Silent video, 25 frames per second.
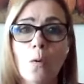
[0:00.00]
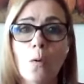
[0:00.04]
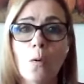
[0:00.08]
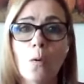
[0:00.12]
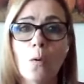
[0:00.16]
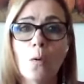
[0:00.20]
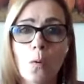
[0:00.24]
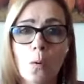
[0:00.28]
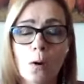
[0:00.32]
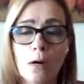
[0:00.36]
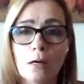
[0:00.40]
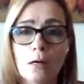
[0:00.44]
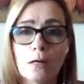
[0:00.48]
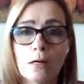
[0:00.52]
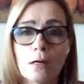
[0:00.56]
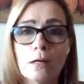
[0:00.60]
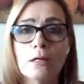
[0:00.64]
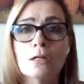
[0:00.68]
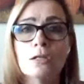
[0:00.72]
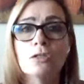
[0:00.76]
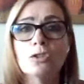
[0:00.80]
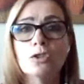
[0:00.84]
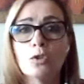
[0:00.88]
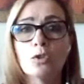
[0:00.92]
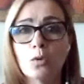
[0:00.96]
or
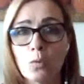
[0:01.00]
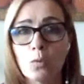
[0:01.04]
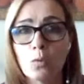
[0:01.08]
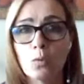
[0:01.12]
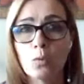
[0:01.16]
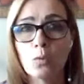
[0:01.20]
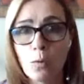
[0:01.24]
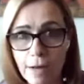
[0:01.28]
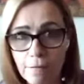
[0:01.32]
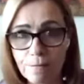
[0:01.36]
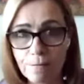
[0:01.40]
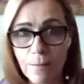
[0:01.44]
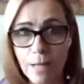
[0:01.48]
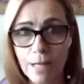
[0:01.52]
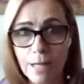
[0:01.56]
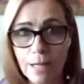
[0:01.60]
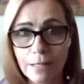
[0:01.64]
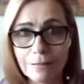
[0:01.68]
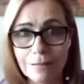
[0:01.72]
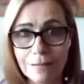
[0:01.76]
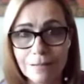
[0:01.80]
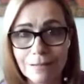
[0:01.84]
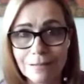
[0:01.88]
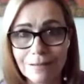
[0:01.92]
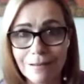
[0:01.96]
12
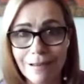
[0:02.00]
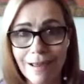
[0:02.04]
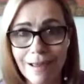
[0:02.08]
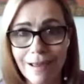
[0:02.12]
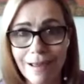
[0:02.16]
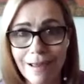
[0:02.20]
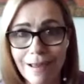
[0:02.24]
months.